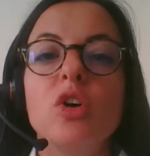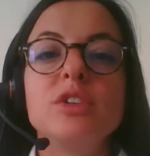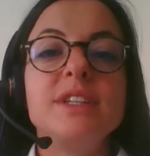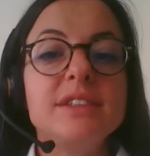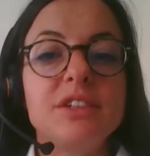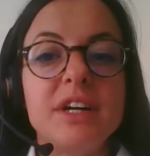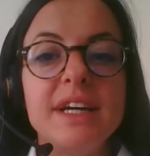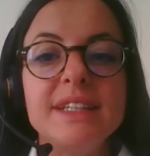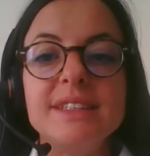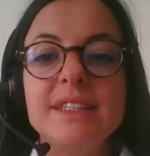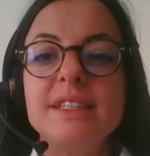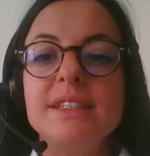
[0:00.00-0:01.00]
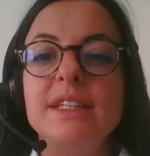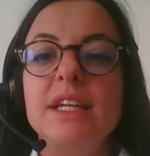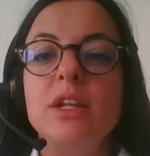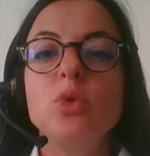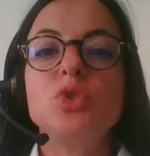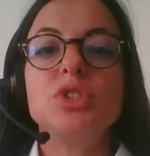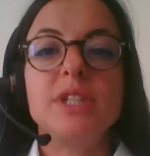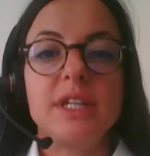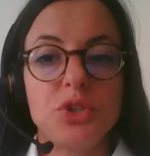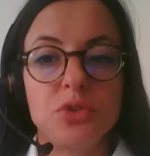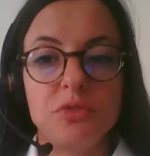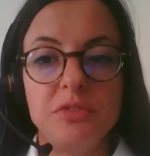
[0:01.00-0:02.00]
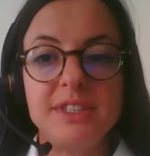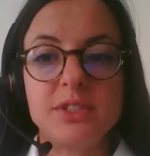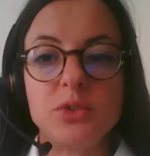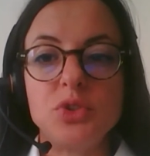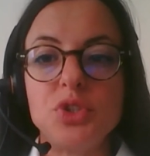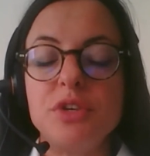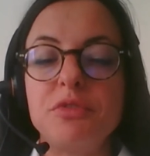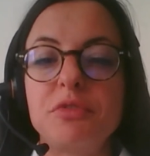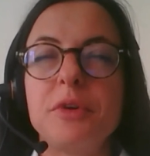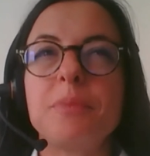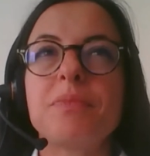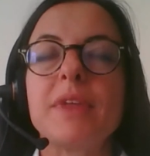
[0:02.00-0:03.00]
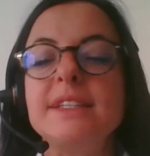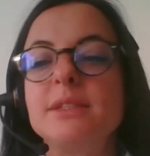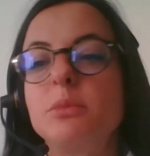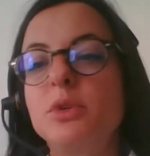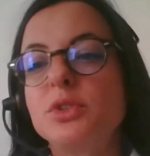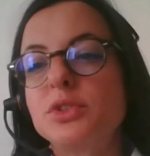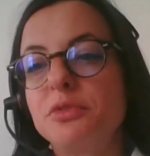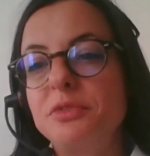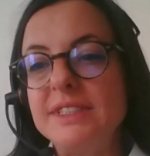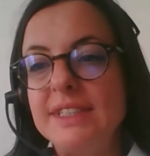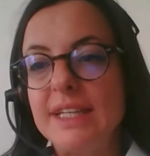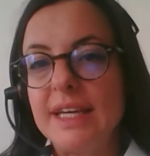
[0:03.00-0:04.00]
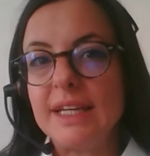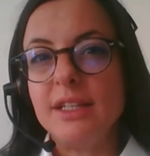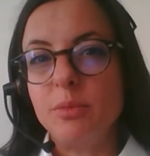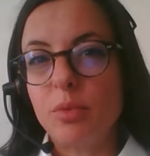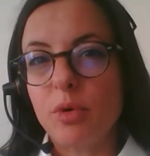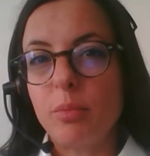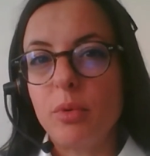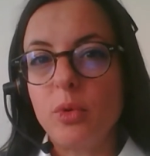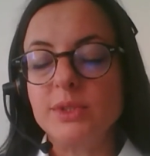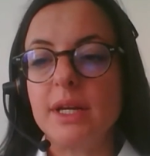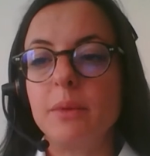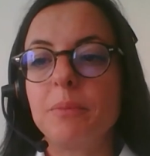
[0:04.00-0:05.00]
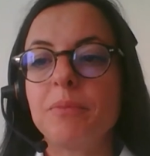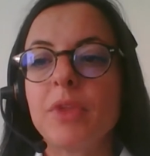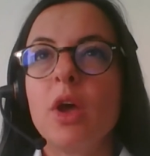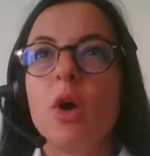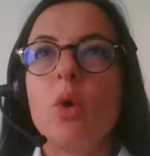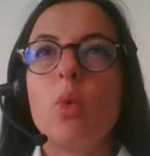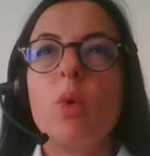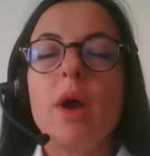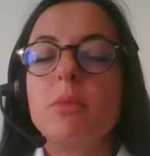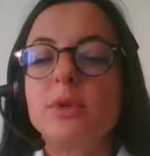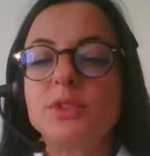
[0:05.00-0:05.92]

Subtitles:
On the other hand, the new generation ViscoChip is a more sophisticated proposal. Why more